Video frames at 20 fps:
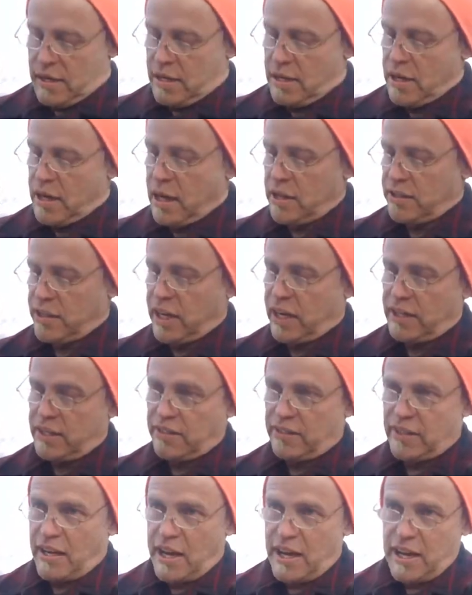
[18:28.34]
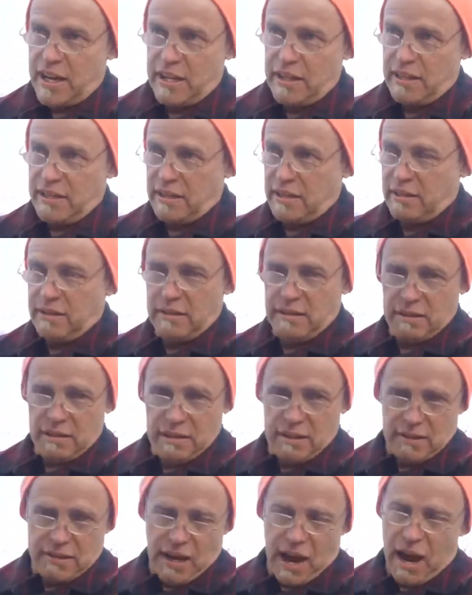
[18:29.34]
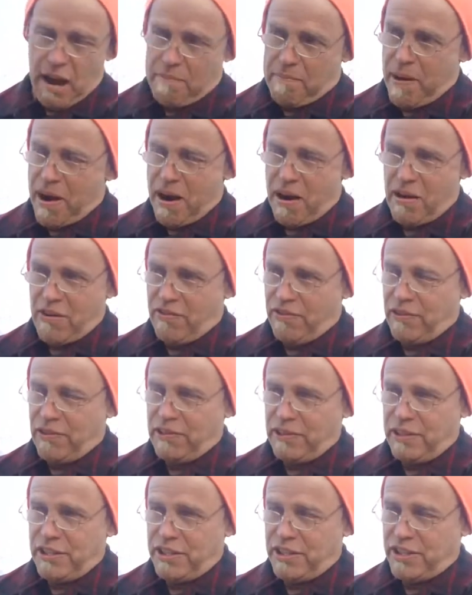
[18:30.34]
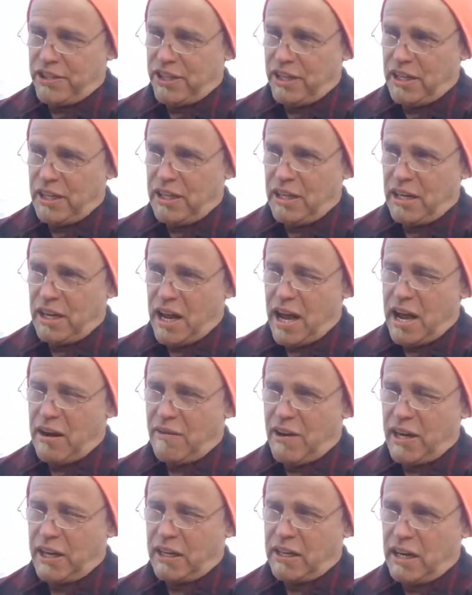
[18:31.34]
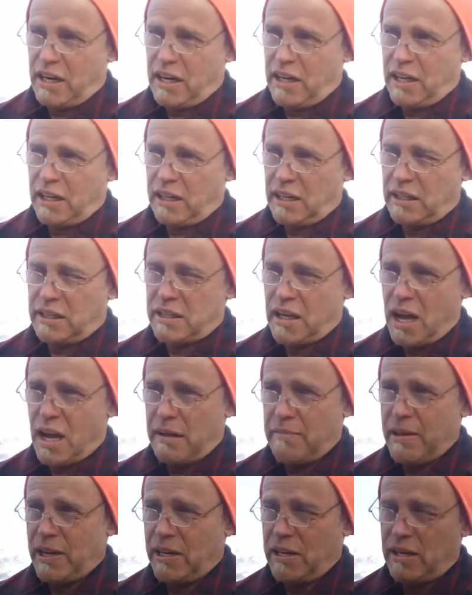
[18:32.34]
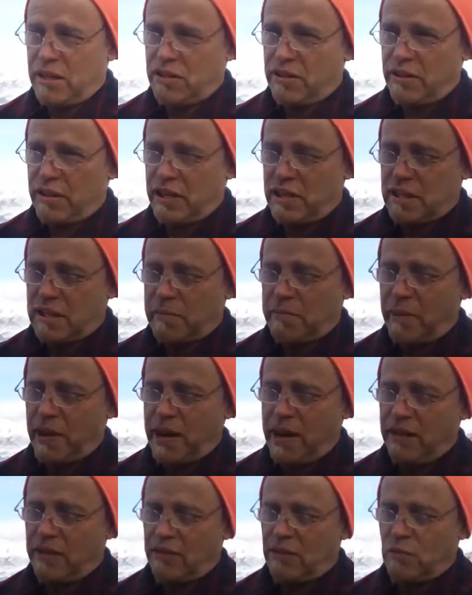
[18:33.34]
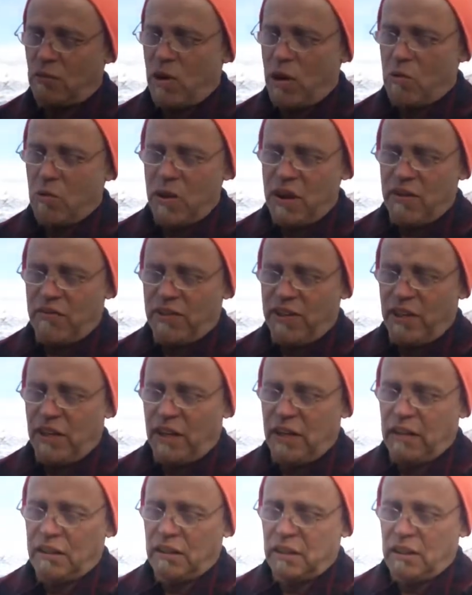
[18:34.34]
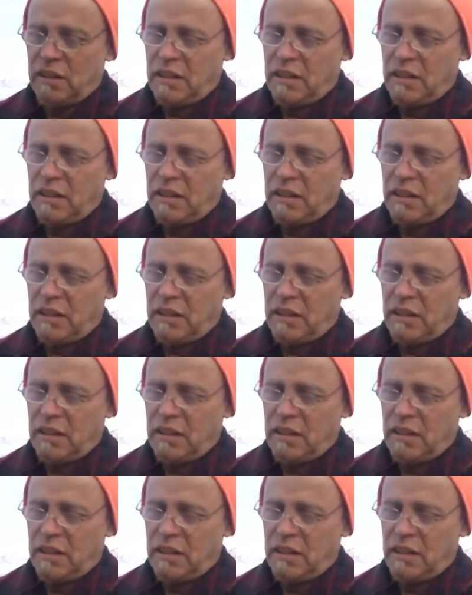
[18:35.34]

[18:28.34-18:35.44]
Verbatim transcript: All I can say is how powerful is she and how iconic and time and history and space and what we have done,